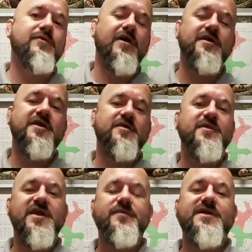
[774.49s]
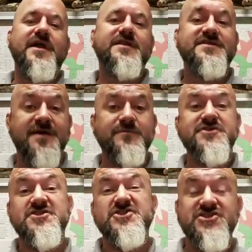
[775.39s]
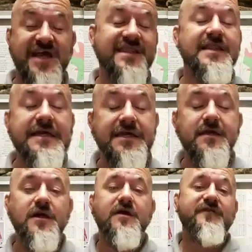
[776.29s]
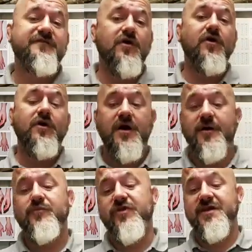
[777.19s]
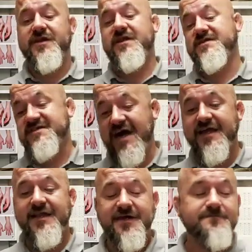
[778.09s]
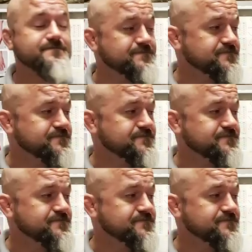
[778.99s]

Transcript: We're only going to manipulate the temperatures gently for uh, breeding and cycling.